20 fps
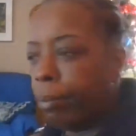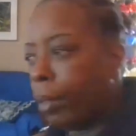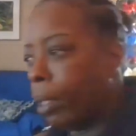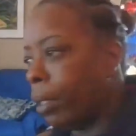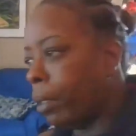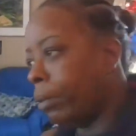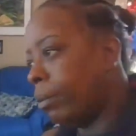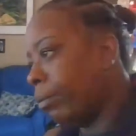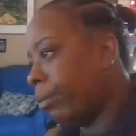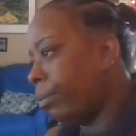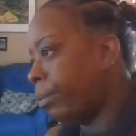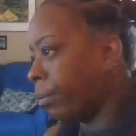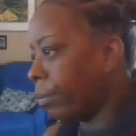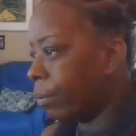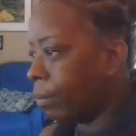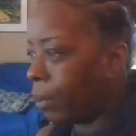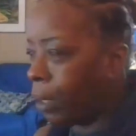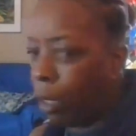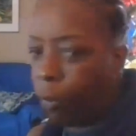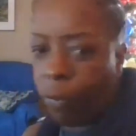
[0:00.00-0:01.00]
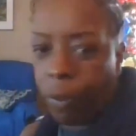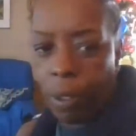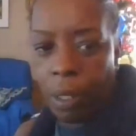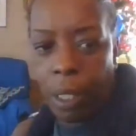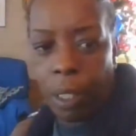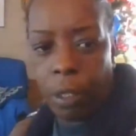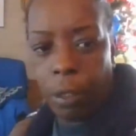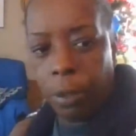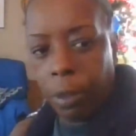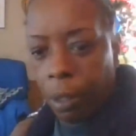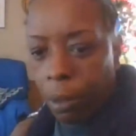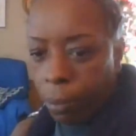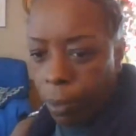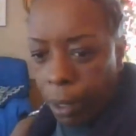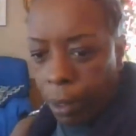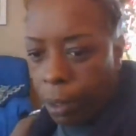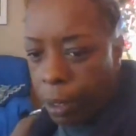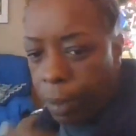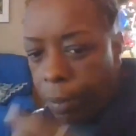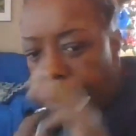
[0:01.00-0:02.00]
But they feel like, you
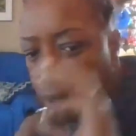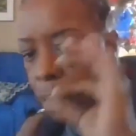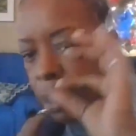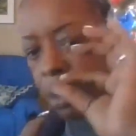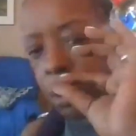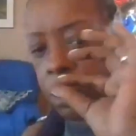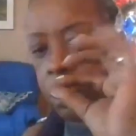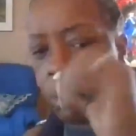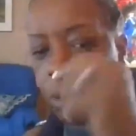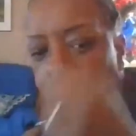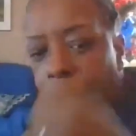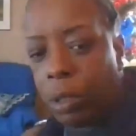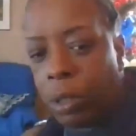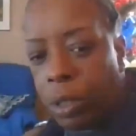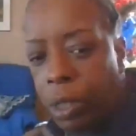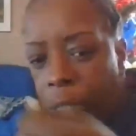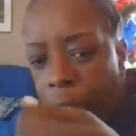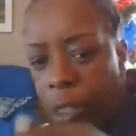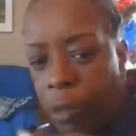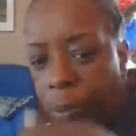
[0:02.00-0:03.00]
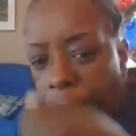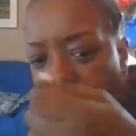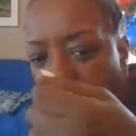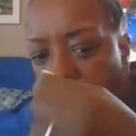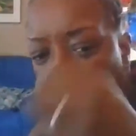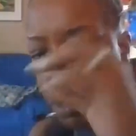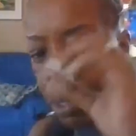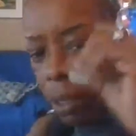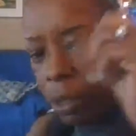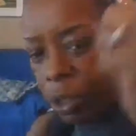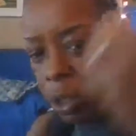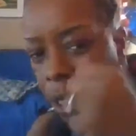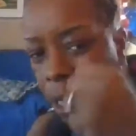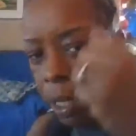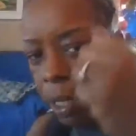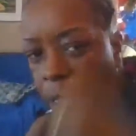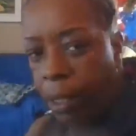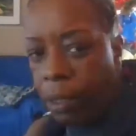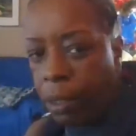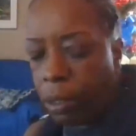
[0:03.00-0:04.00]
know, they're going to give us a little cheeseburger, a little
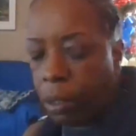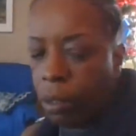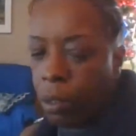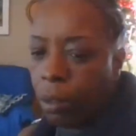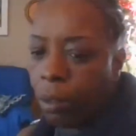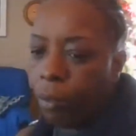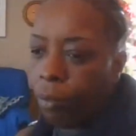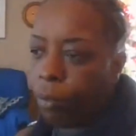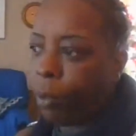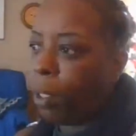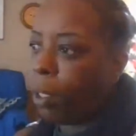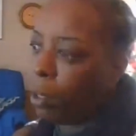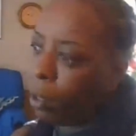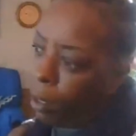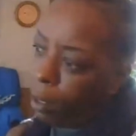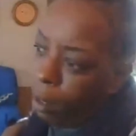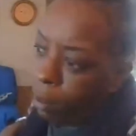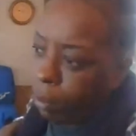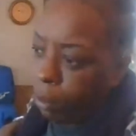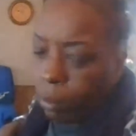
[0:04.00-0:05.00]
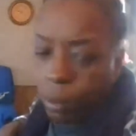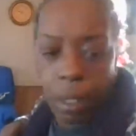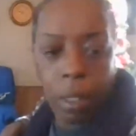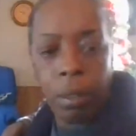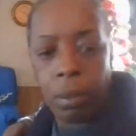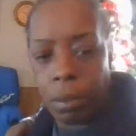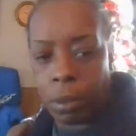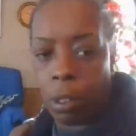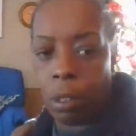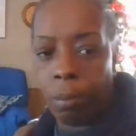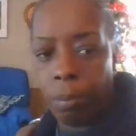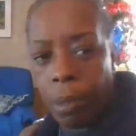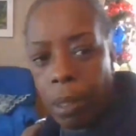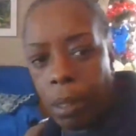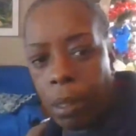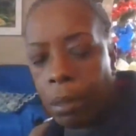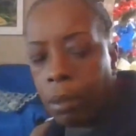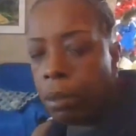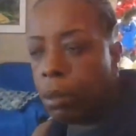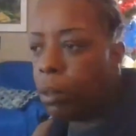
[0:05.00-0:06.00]
change for our lives. Okay, so be it.